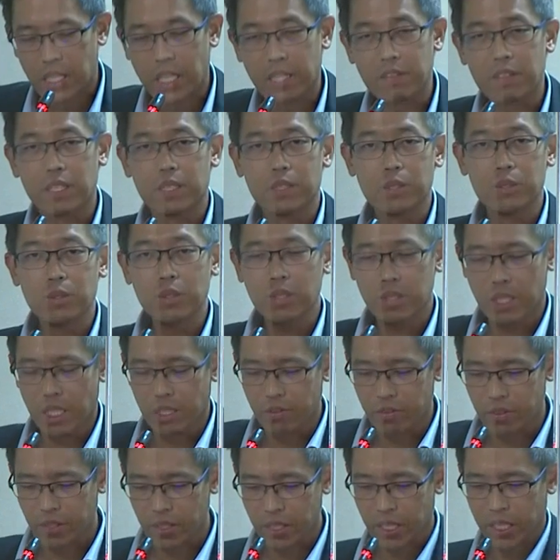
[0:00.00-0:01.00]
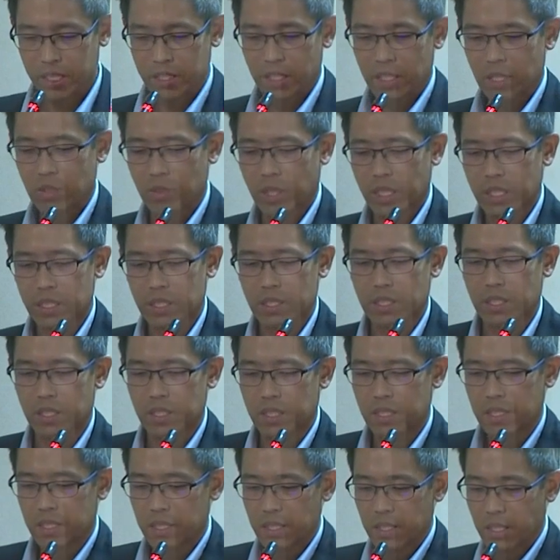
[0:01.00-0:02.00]
I got two clarification
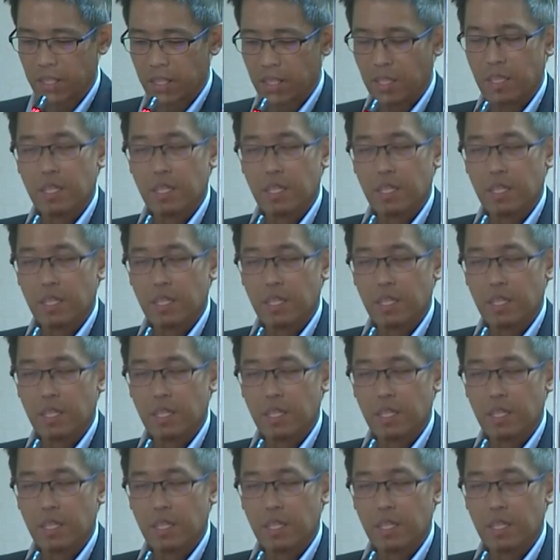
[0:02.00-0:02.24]
questions.